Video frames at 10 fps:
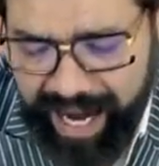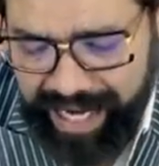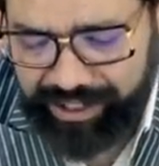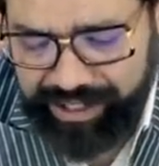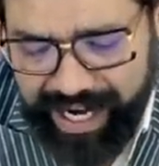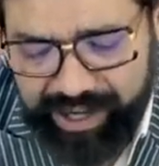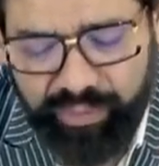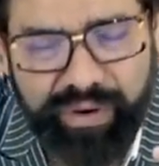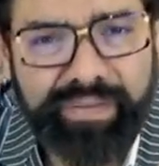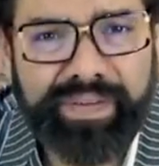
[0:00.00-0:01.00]
His
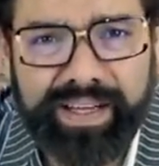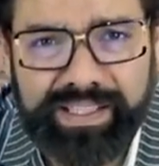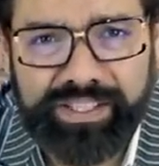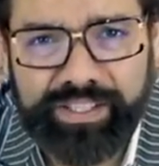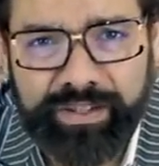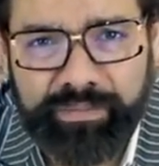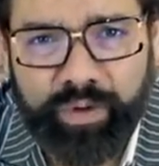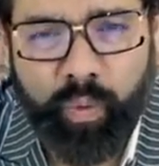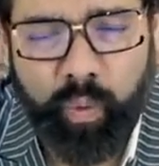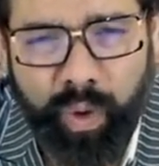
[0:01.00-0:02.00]
net worth is
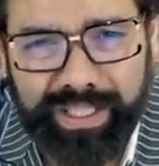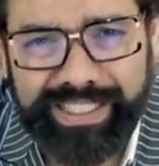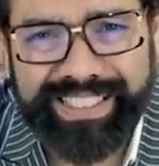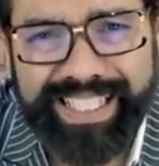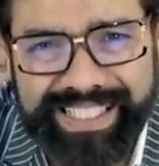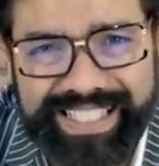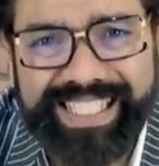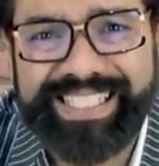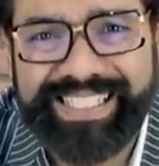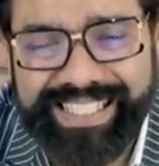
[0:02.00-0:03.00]

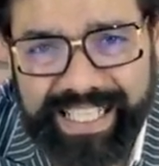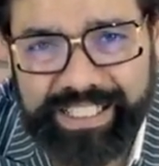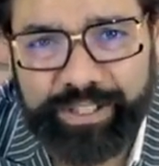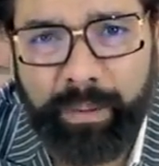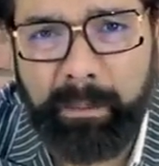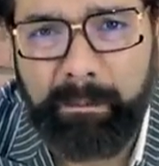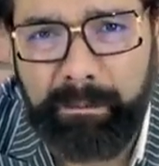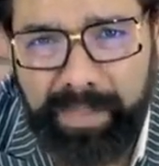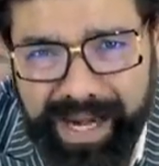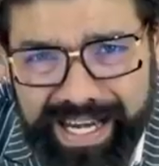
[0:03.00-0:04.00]
$166
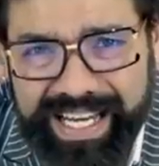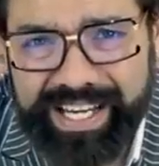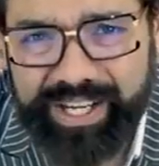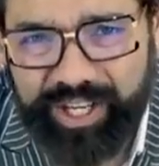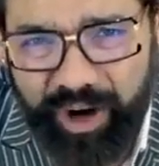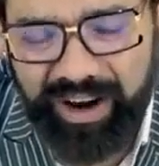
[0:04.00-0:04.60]
billion.